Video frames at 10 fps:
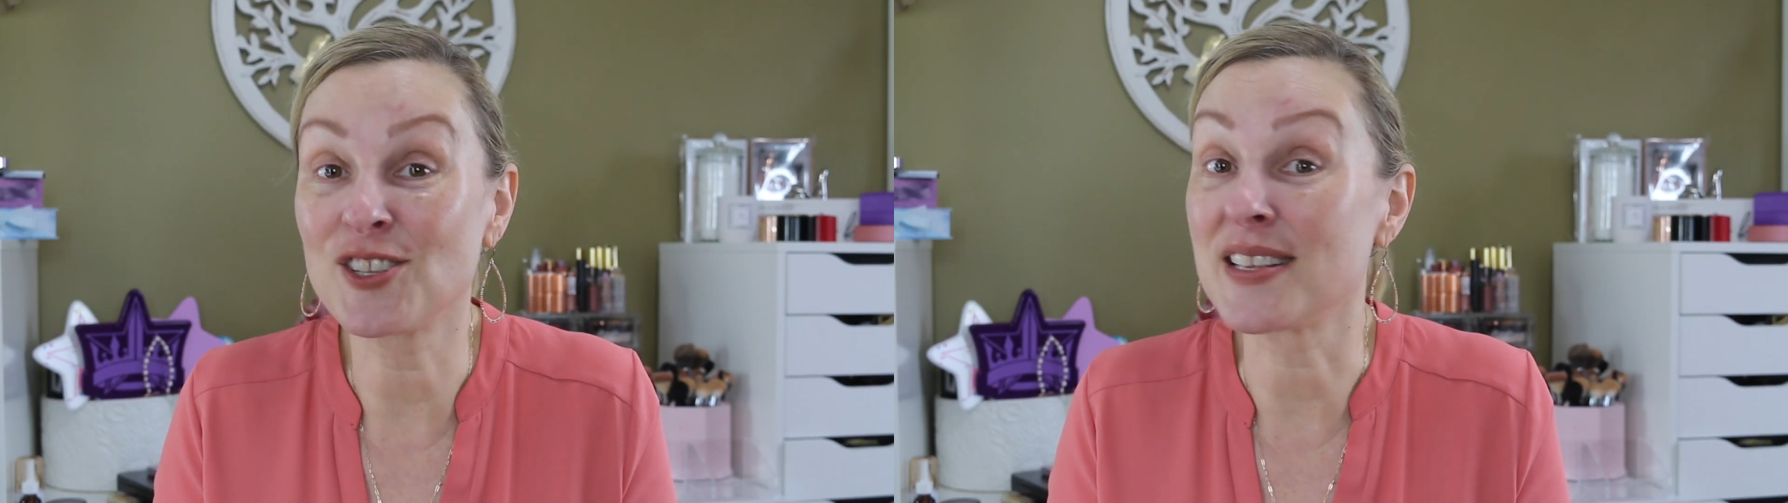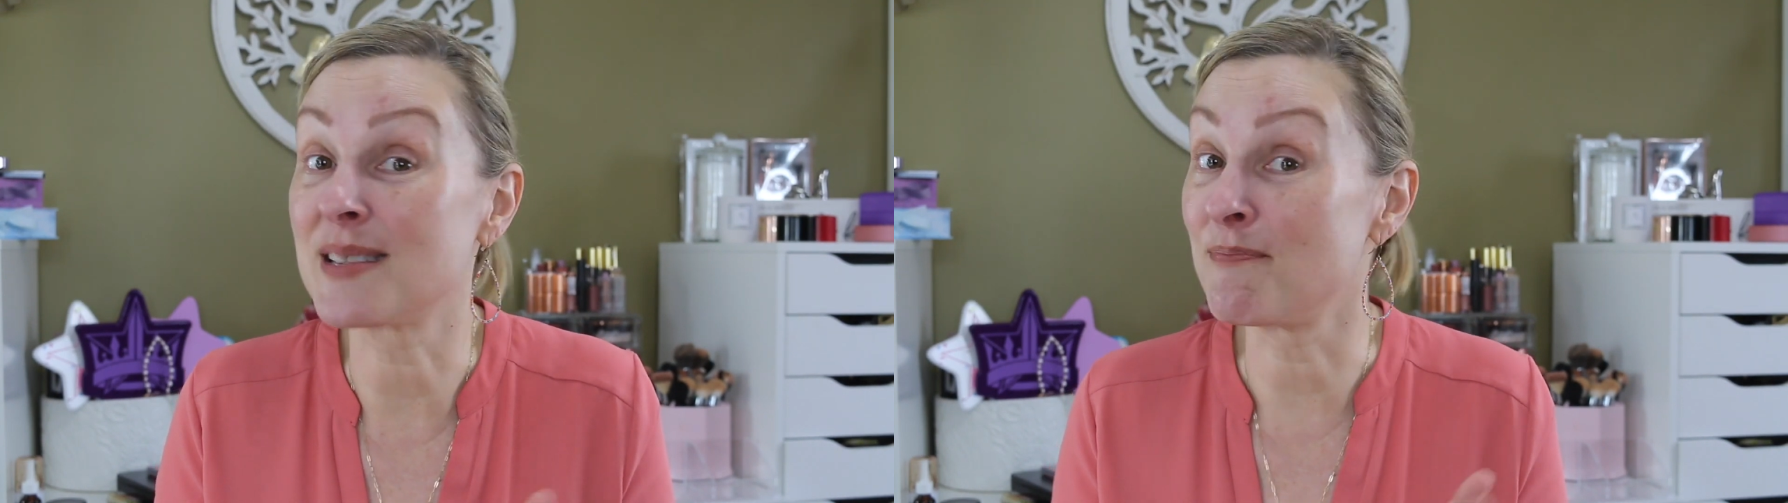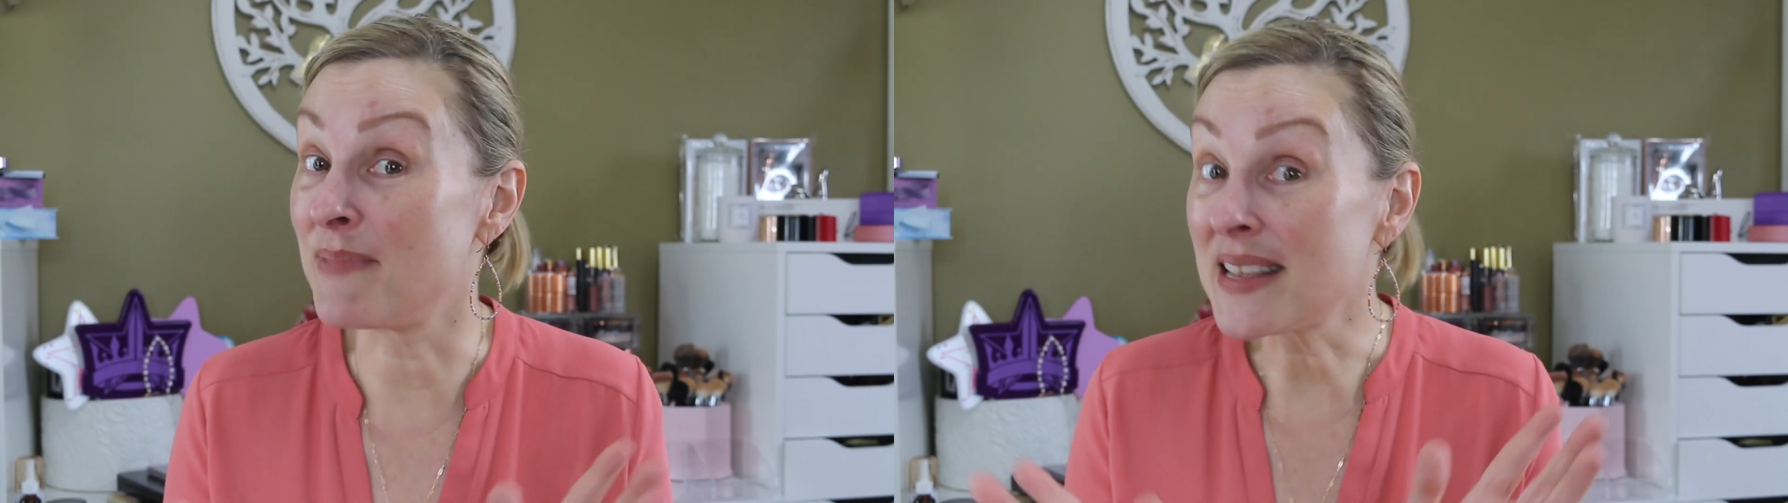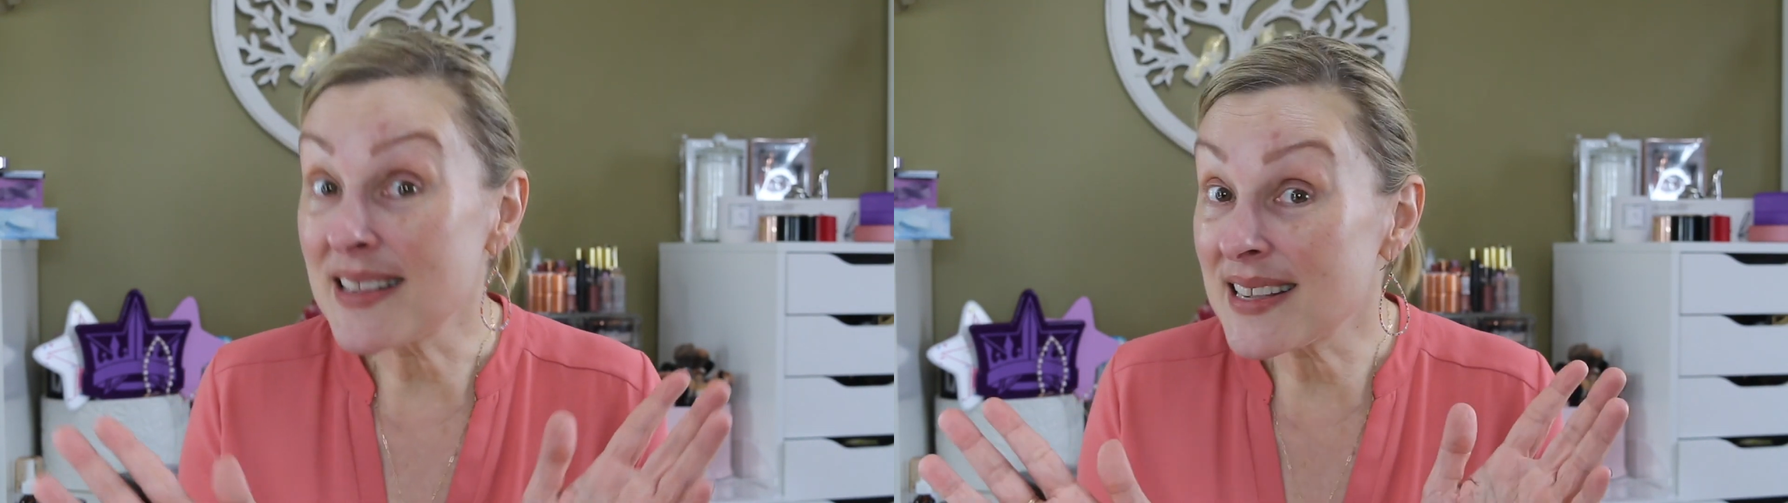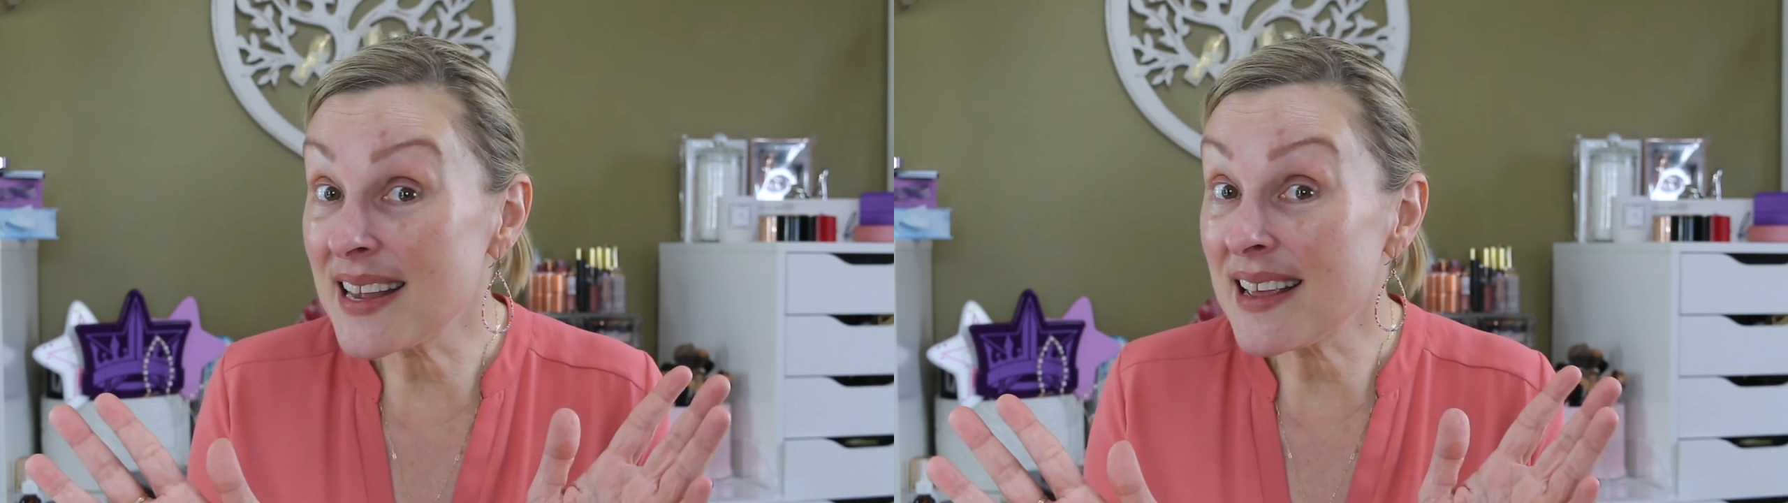that's been
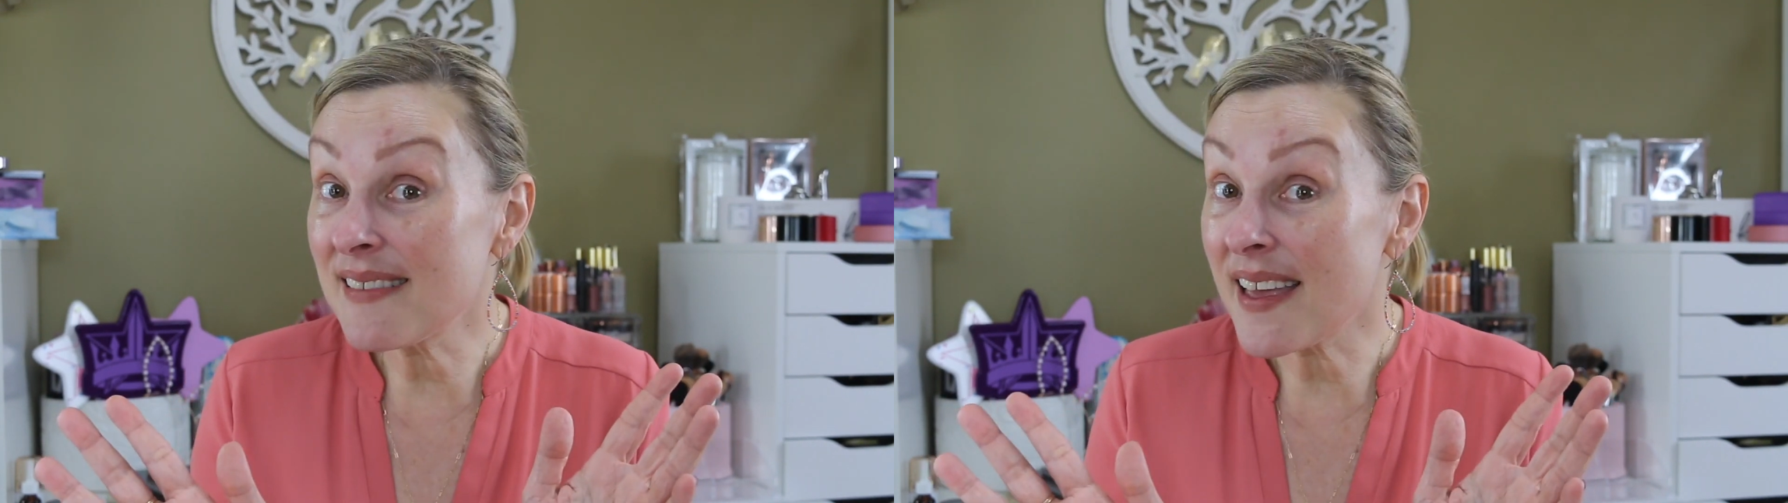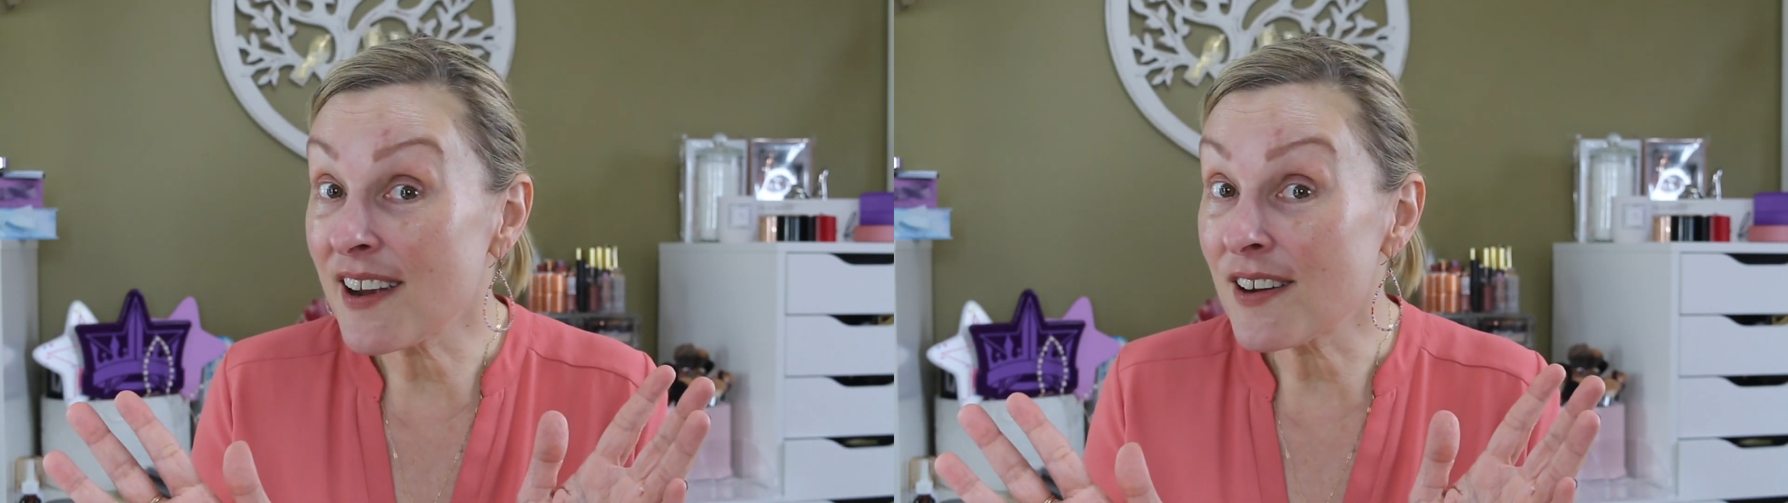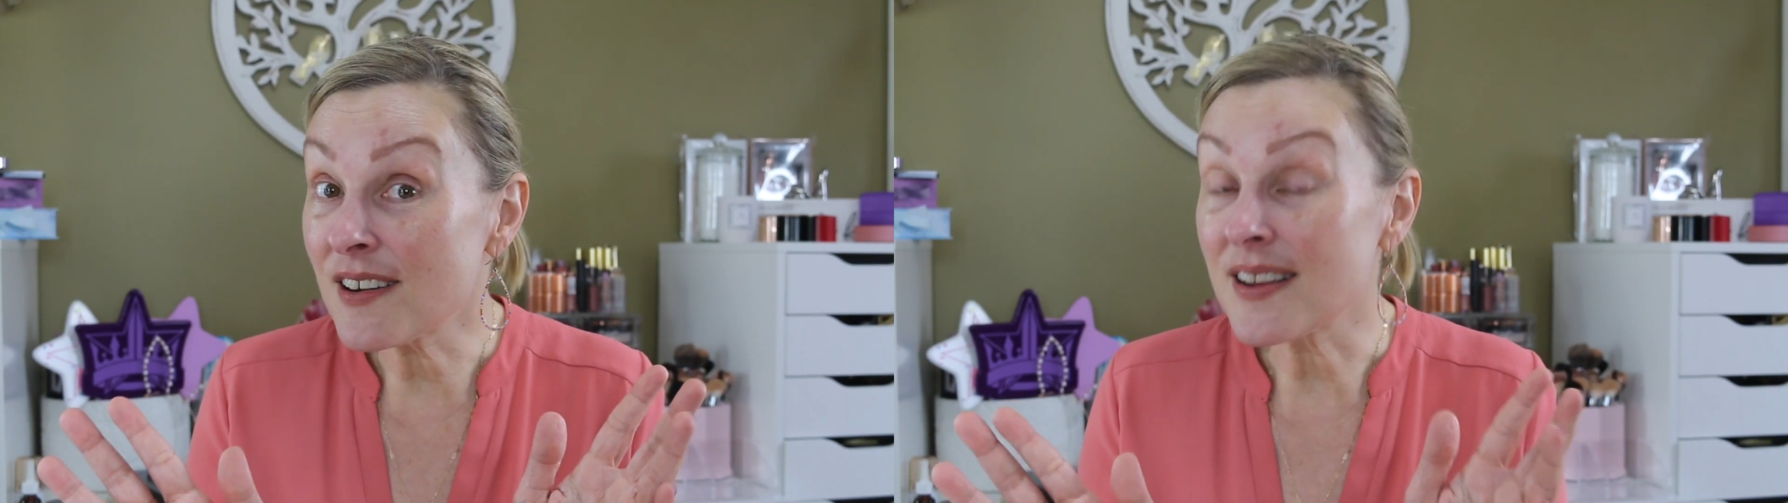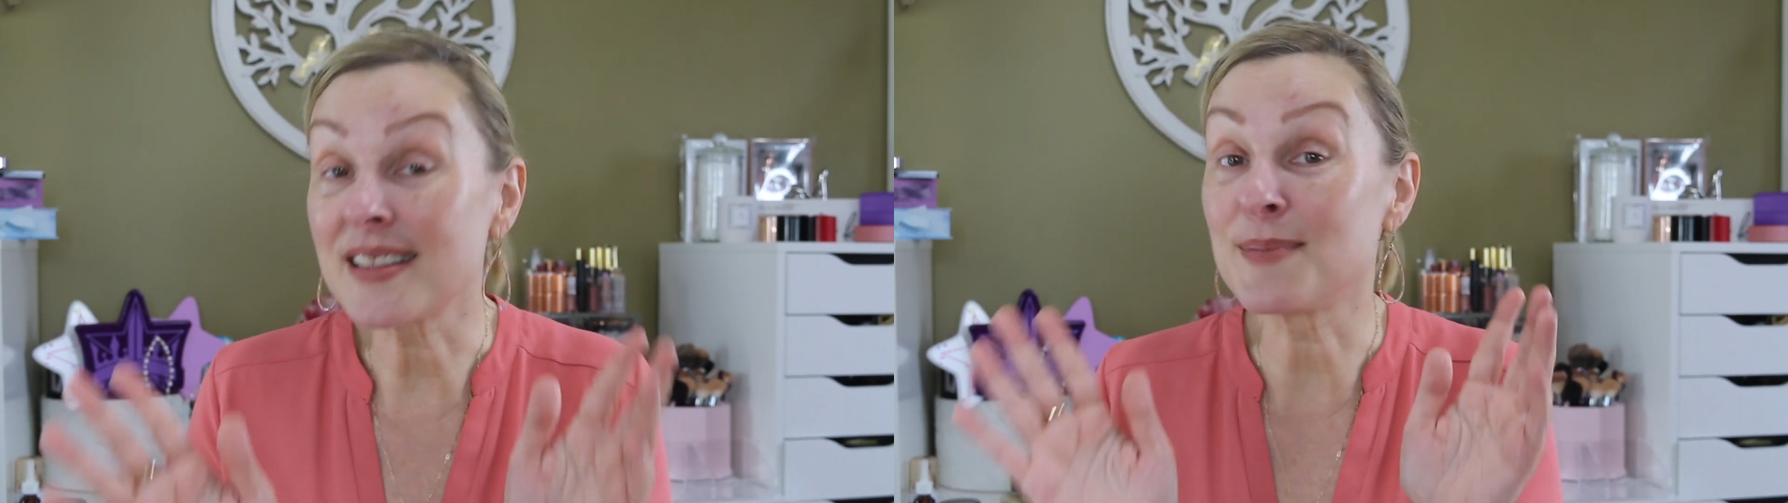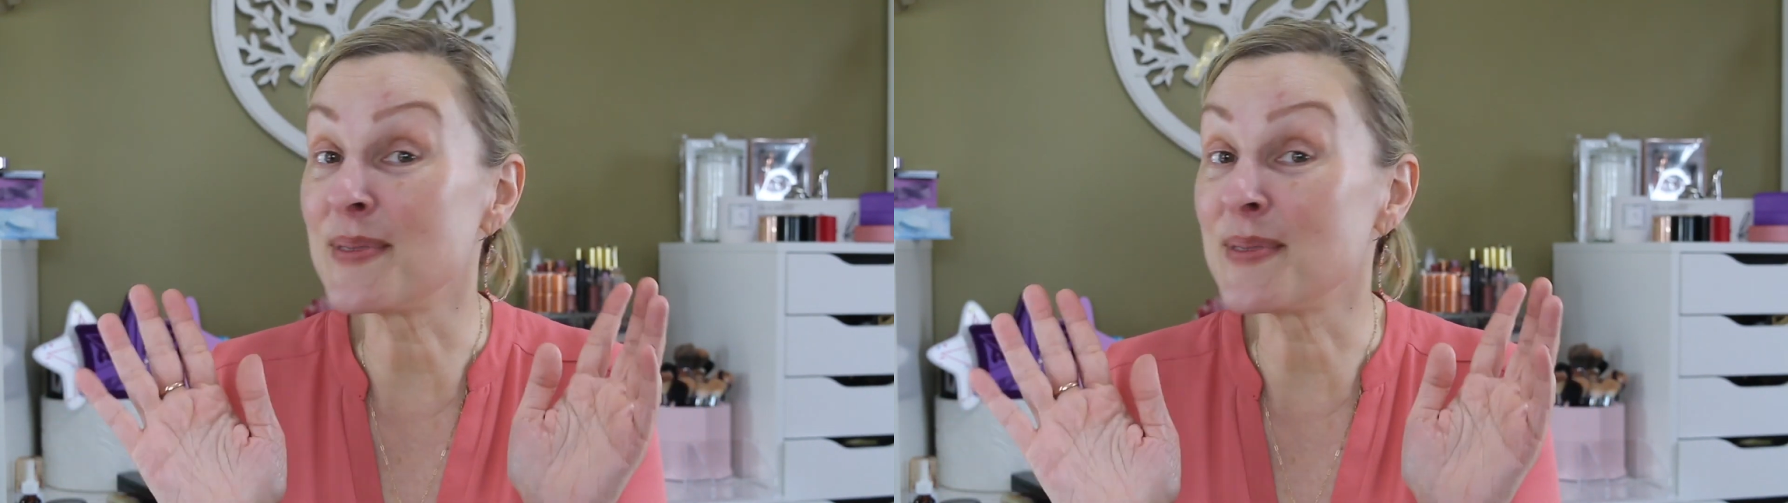sitting there, it's